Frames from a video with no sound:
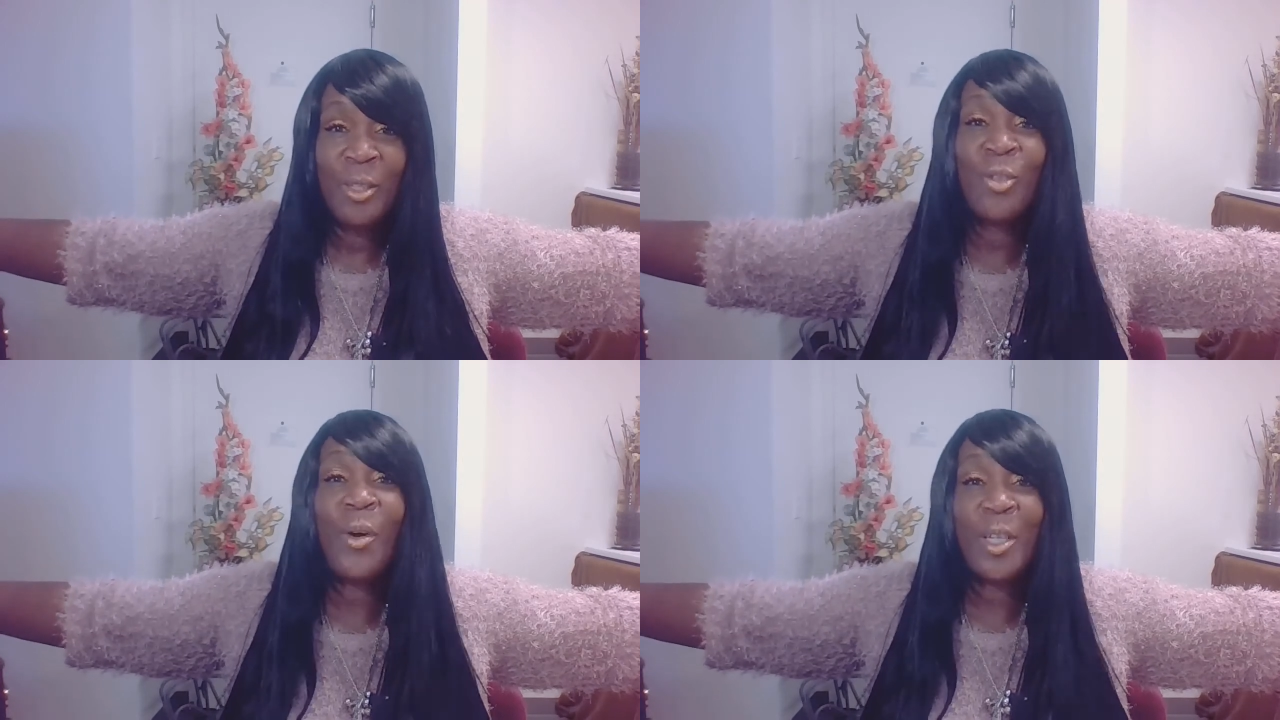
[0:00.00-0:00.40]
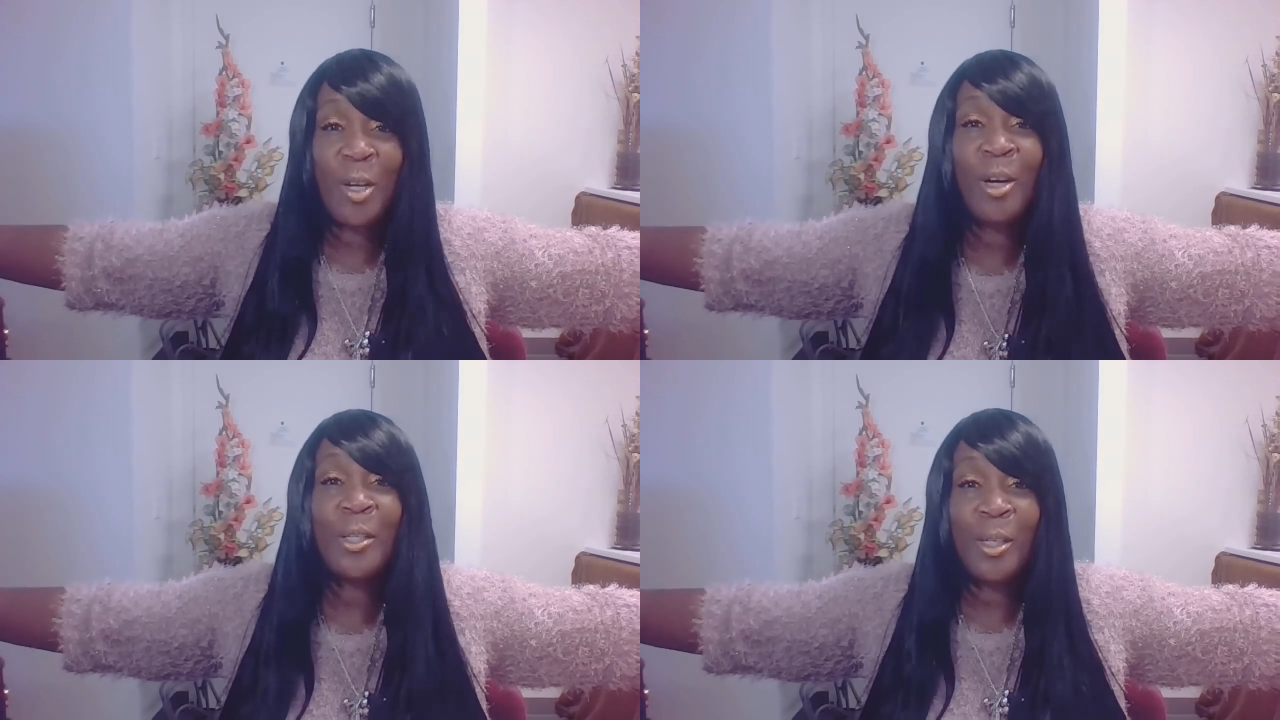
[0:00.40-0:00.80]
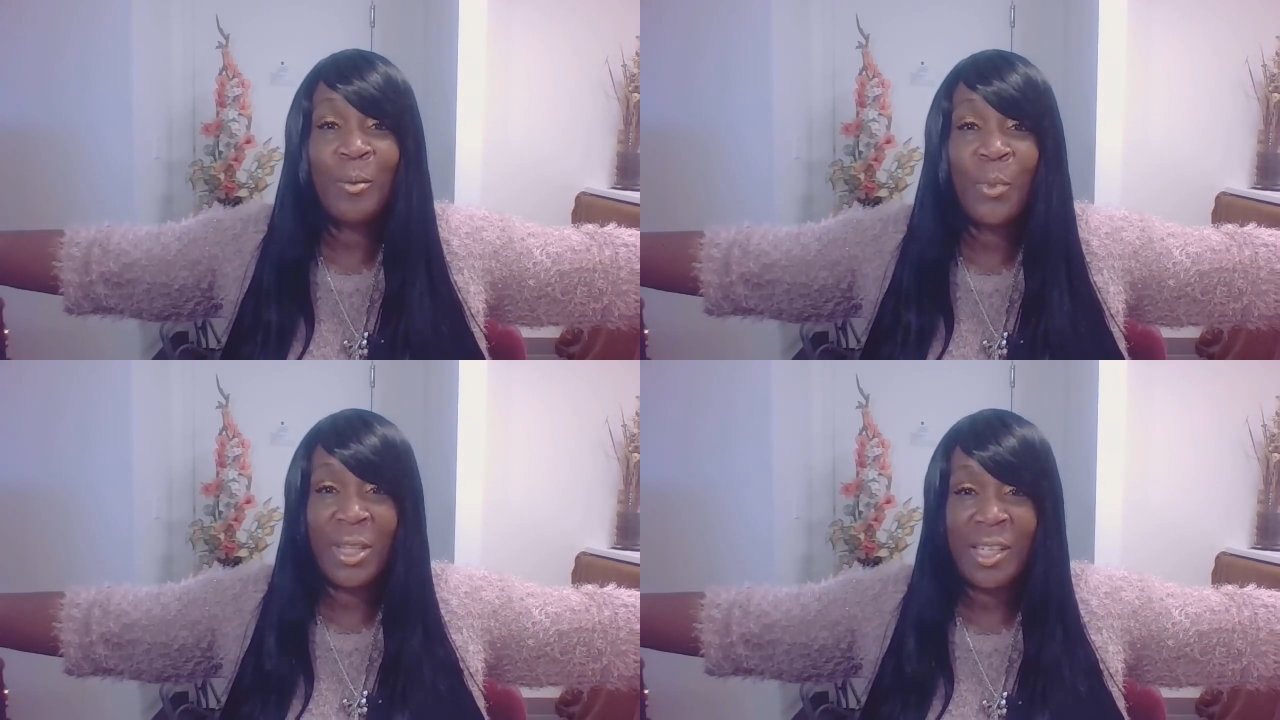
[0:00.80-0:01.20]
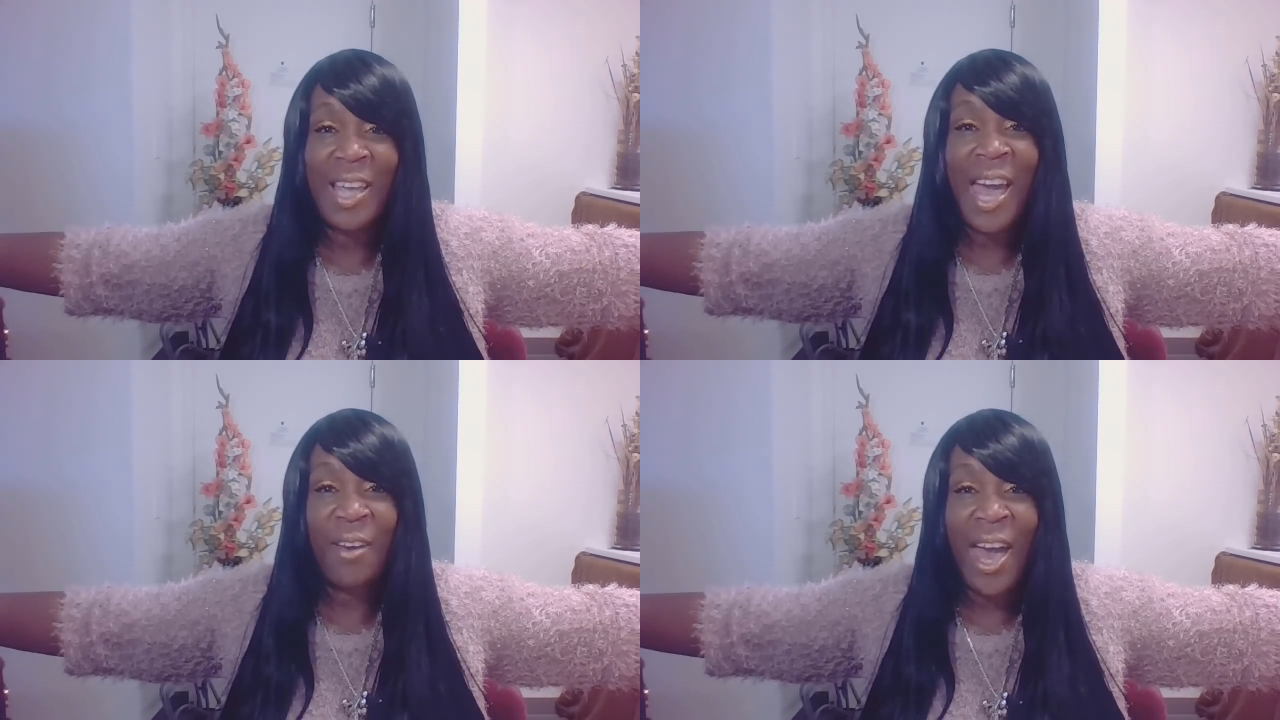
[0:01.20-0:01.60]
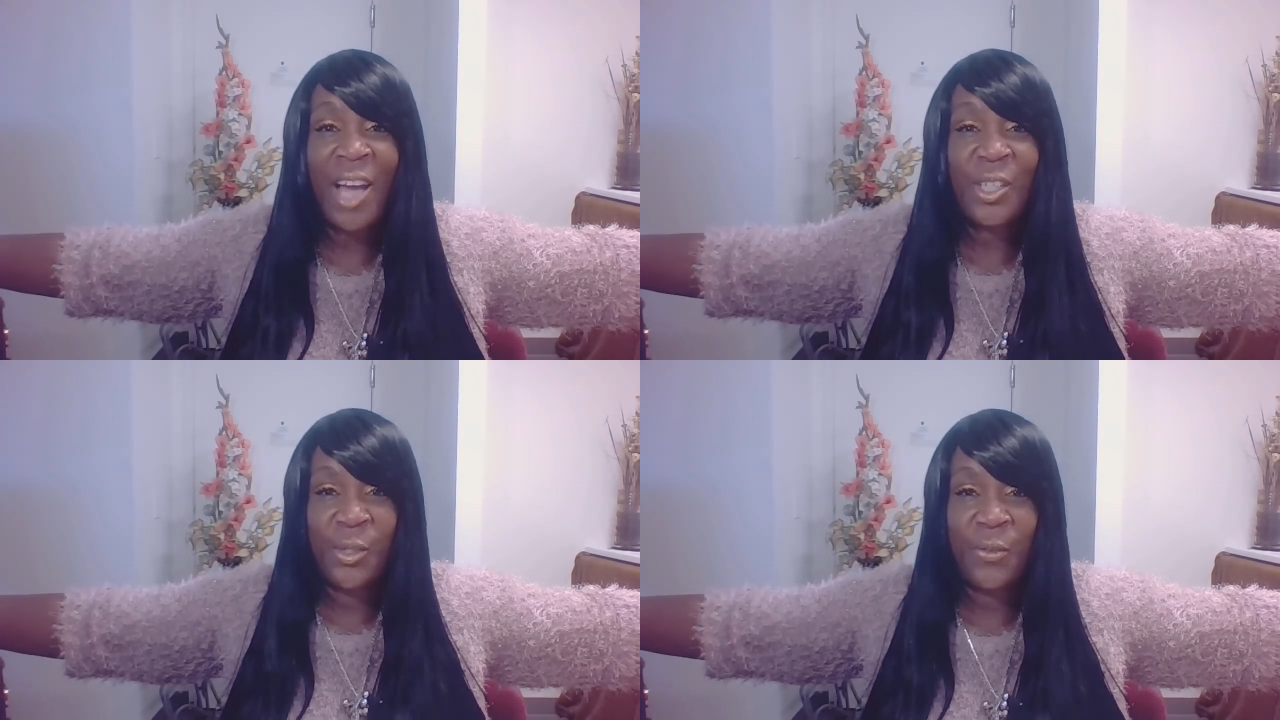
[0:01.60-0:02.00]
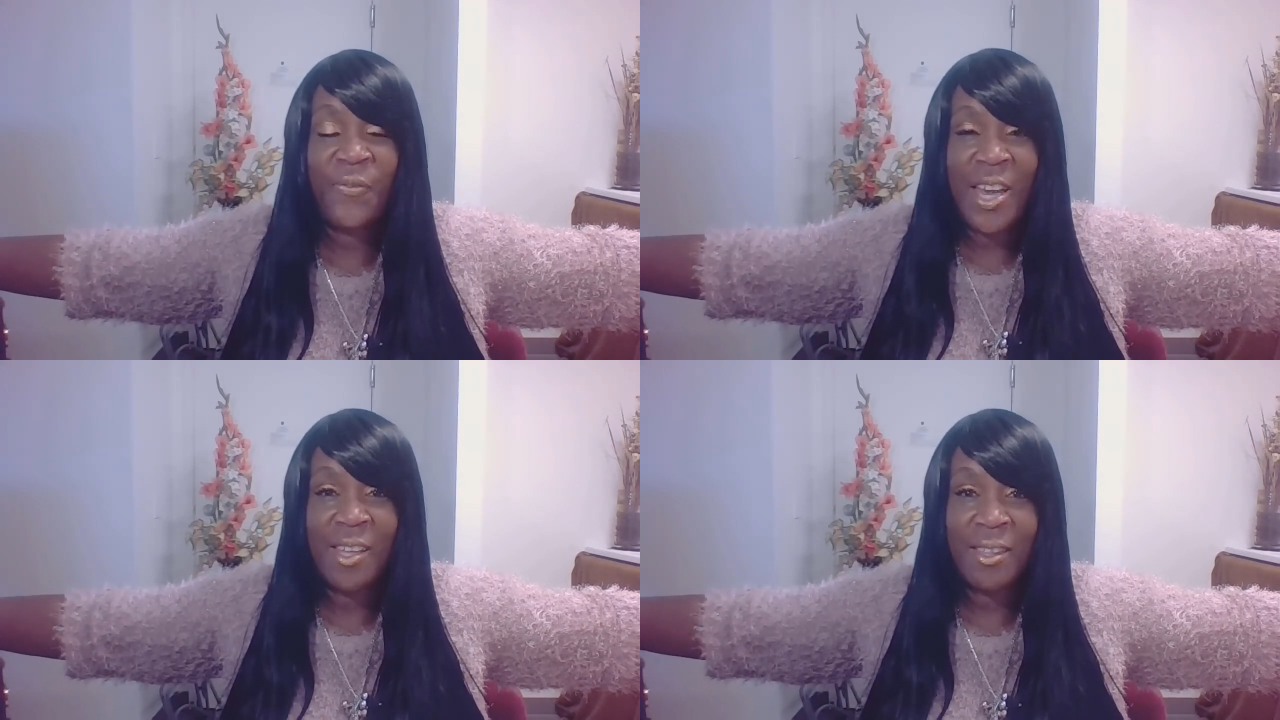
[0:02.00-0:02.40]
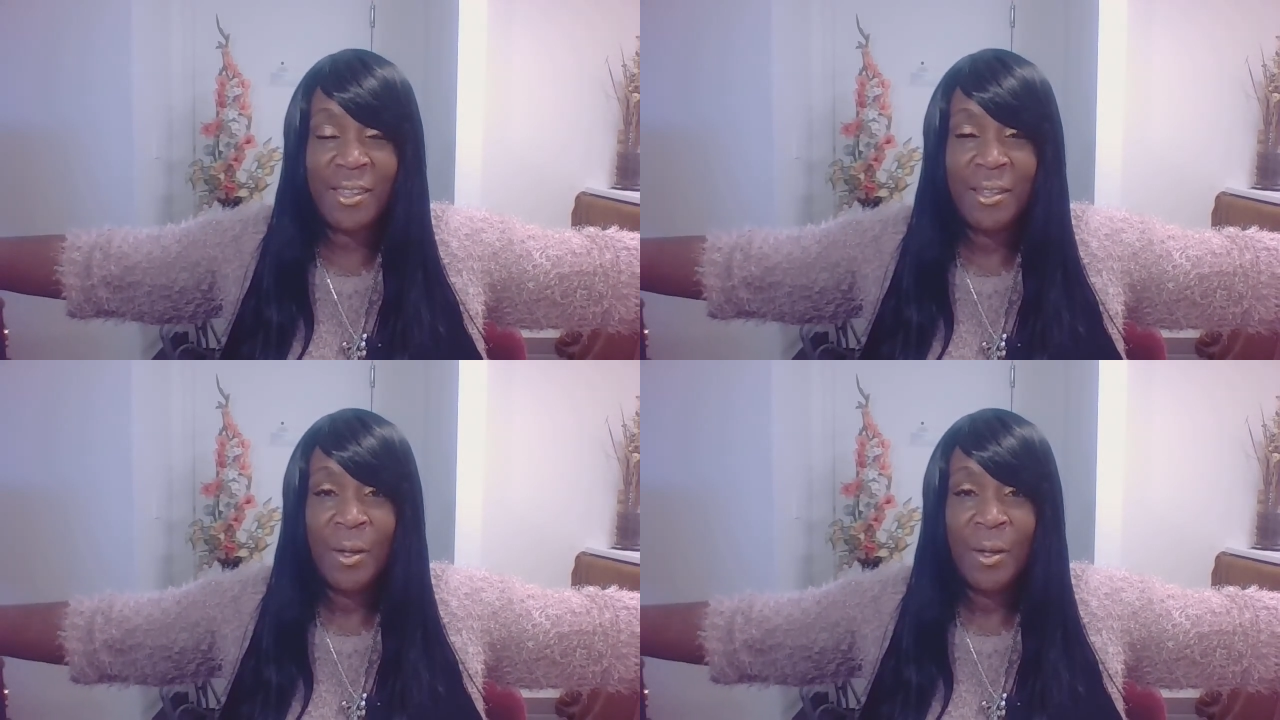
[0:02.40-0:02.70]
Joy caught up with his action of faith.